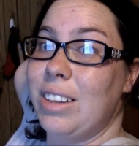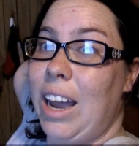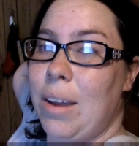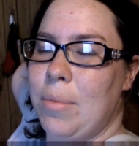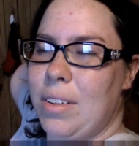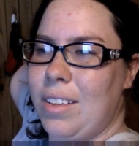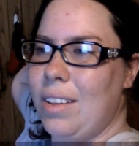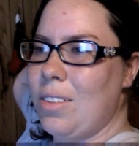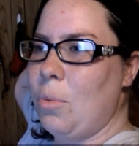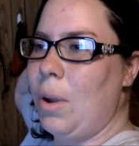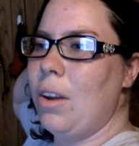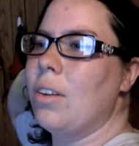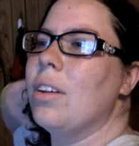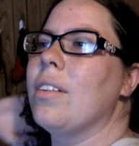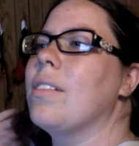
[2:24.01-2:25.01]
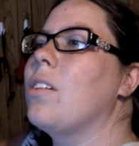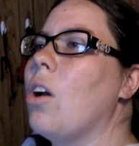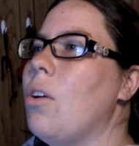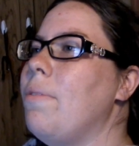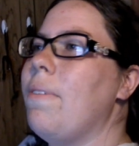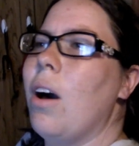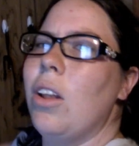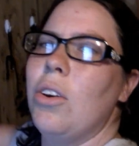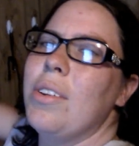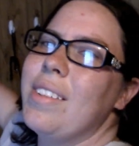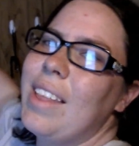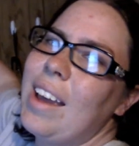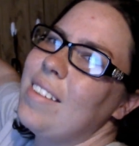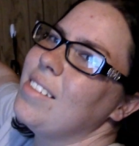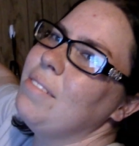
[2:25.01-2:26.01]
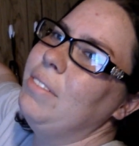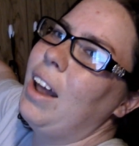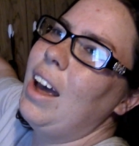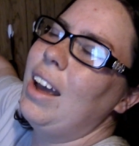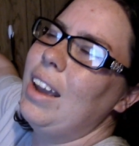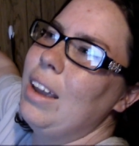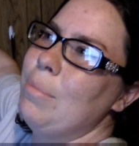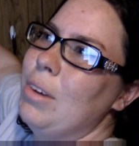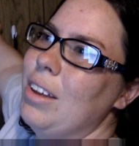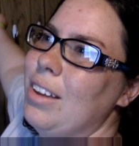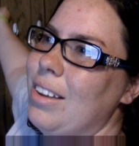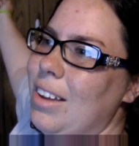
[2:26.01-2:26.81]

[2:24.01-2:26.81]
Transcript: Lyme disease awareness, go follow Slice of Lyme